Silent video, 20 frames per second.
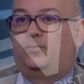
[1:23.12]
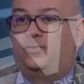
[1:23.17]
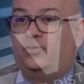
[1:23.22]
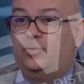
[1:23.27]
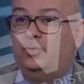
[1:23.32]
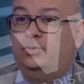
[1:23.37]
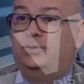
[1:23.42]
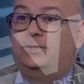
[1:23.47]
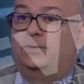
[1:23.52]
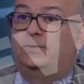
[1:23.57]

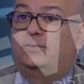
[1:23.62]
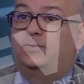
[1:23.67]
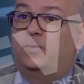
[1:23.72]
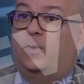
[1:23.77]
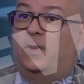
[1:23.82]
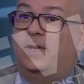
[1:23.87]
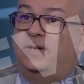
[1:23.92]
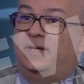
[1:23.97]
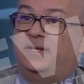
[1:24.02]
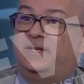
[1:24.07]
prudent
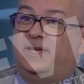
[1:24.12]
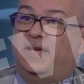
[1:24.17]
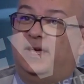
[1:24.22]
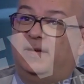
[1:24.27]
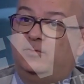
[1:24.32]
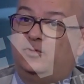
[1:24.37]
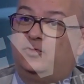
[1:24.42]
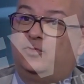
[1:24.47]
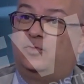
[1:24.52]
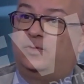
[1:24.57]
when it
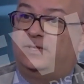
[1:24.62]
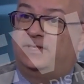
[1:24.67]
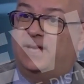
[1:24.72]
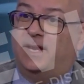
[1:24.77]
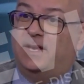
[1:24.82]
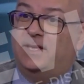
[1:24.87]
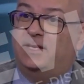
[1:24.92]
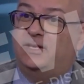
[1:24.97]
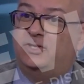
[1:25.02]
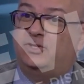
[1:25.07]
came to
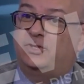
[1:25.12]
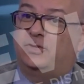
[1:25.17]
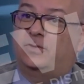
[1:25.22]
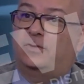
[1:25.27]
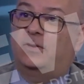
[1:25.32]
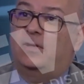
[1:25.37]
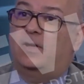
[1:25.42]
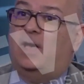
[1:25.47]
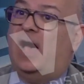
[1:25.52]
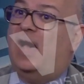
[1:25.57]

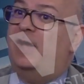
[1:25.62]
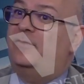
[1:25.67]
retaliation.